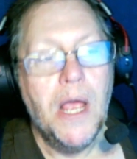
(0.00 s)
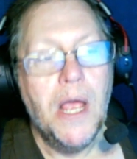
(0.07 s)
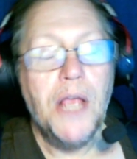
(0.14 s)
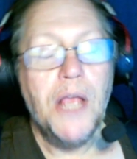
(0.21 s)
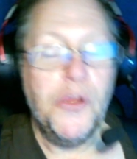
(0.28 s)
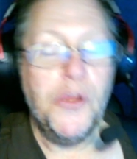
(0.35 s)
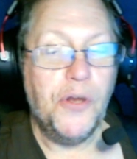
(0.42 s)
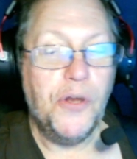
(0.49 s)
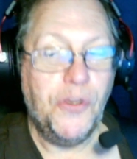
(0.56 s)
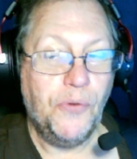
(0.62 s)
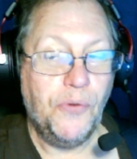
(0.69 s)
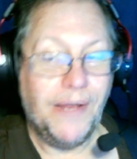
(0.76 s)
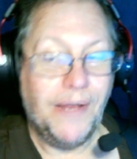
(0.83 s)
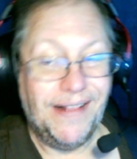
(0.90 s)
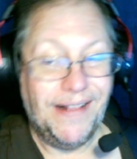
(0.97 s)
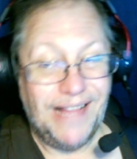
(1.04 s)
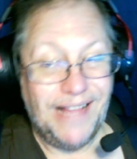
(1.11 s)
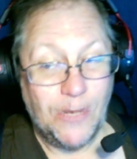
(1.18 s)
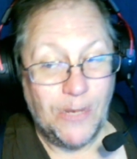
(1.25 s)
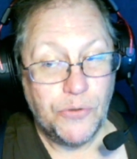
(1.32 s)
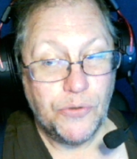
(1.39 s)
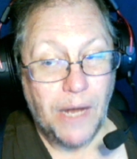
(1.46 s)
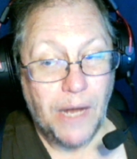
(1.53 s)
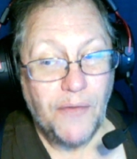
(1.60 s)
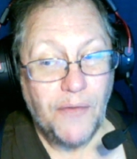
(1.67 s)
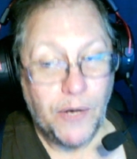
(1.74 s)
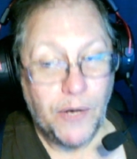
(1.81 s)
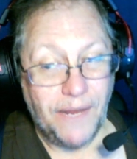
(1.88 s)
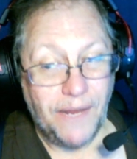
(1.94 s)
You can use a cloud drive or an
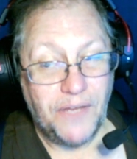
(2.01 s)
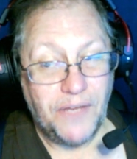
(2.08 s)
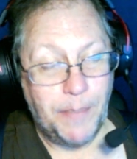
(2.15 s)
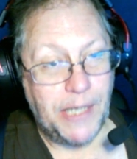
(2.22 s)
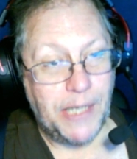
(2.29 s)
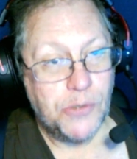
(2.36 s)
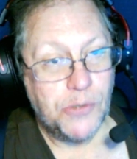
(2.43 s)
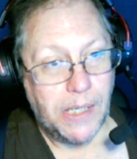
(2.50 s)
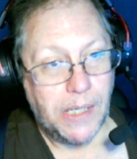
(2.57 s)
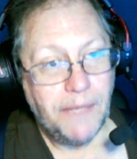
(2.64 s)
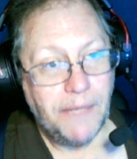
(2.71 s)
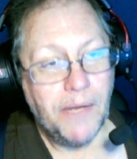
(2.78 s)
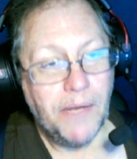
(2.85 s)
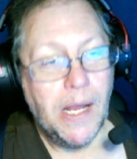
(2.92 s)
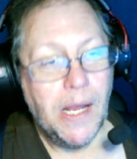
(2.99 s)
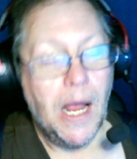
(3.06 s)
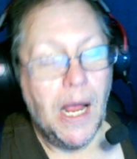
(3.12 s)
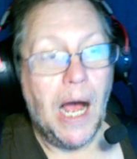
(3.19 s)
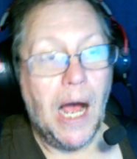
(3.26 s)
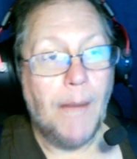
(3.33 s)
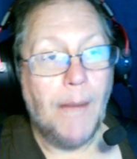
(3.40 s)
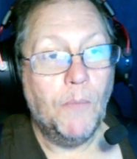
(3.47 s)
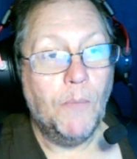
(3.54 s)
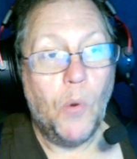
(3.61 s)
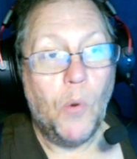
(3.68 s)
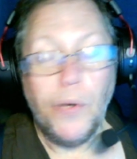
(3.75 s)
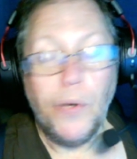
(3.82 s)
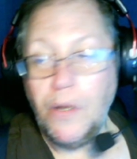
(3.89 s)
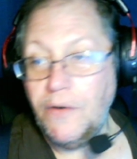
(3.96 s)
FTP drive, or
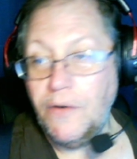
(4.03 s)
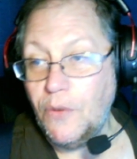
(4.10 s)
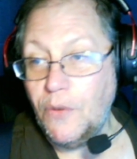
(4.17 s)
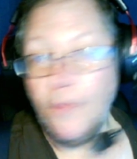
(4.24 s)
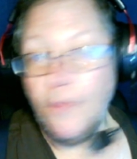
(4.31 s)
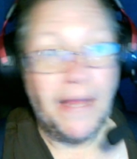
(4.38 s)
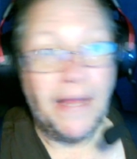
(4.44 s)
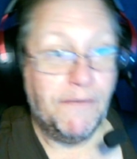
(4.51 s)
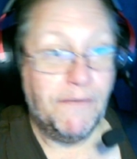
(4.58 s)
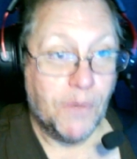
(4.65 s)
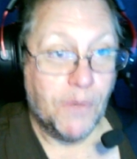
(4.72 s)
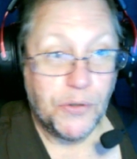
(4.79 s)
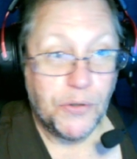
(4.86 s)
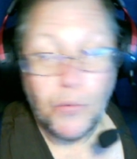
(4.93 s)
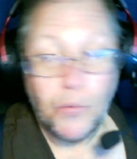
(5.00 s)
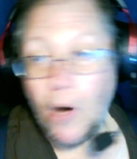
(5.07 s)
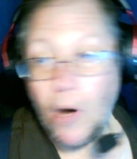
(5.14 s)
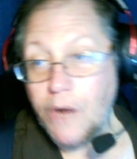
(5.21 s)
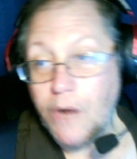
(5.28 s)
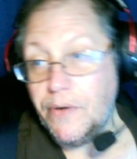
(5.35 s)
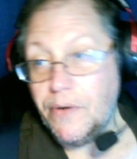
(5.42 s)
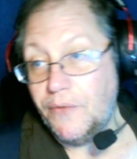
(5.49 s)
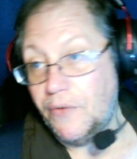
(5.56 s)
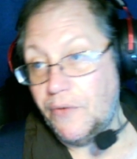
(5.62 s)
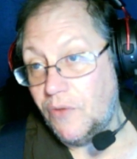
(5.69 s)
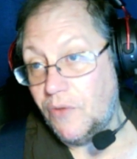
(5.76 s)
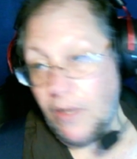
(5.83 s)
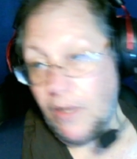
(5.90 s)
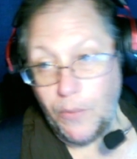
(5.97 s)
you could use a virtual hard drive service
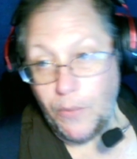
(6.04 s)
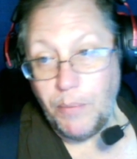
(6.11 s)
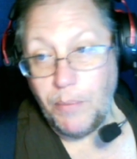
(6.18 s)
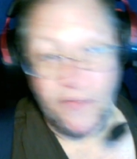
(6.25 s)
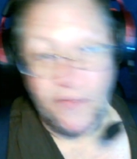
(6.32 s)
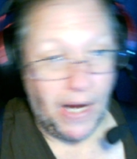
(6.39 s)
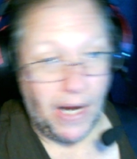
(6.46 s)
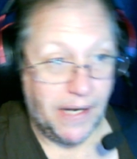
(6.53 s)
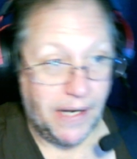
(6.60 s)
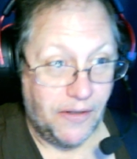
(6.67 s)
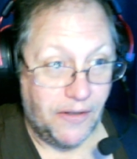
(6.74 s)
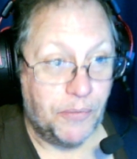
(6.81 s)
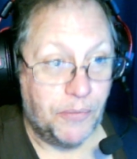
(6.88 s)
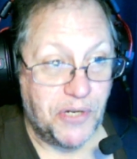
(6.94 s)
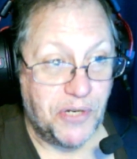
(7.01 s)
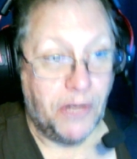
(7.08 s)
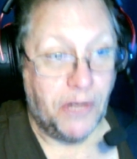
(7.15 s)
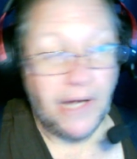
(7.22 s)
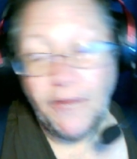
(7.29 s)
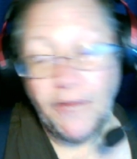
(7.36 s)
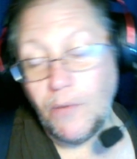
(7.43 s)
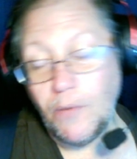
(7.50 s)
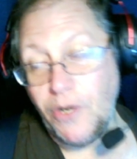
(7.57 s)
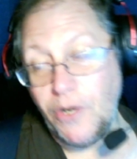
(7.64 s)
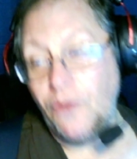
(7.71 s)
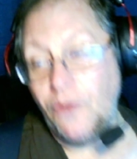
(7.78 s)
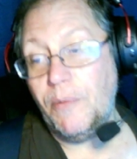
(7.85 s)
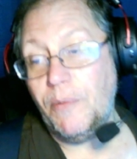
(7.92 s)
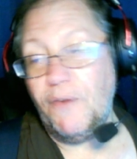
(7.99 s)
like we provide. In this particular case, I'm going to
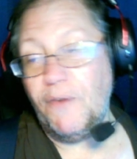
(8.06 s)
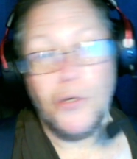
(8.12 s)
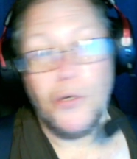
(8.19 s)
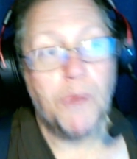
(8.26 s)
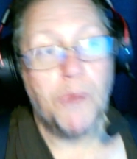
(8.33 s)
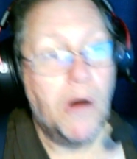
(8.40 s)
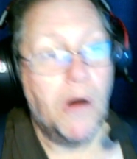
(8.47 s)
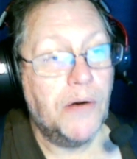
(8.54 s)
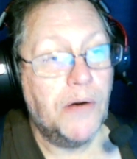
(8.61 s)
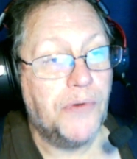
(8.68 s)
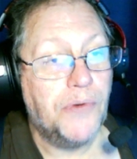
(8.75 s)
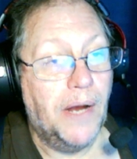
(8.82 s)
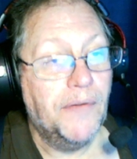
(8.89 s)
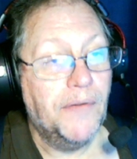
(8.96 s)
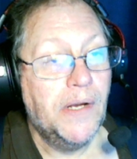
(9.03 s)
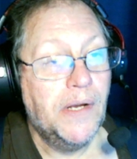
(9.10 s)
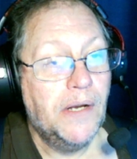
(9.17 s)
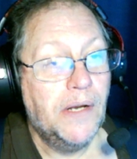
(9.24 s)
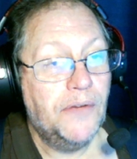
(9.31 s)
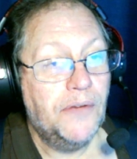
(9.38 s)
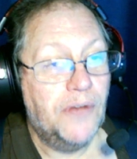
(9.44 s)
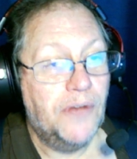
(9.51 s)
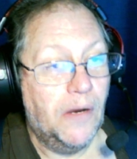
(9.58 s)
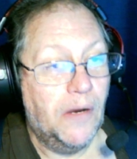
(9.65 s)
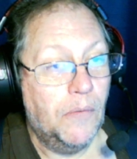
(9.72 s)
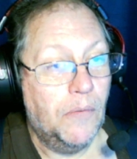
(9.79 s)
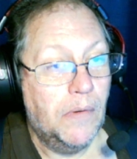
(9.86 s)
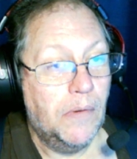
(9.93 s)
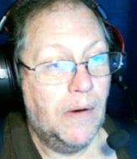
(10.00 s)
use my virtual hard drive. So
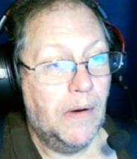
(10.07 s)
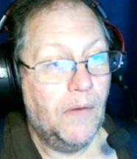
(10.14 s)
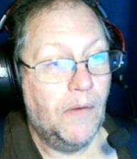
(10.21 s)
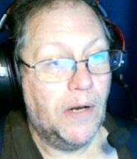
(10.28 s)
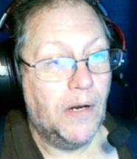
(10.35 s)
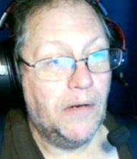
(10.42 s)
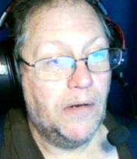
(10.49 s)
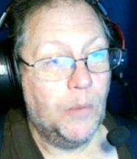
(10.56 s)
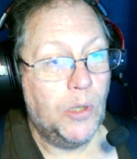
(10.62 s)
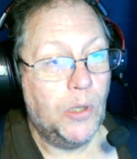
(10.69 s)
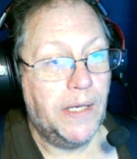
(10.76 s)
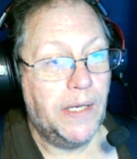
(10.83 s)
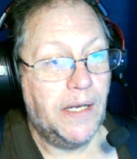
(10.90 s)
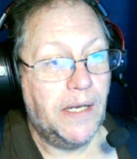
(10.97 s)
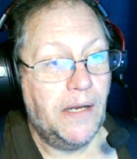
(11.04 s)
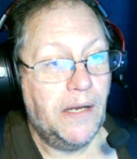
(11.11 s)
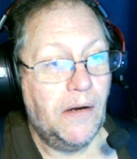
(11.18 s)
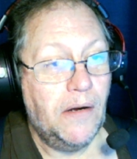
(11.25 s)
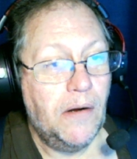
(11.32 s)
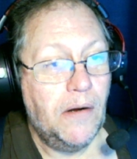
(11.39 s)
I'm going to double click it here.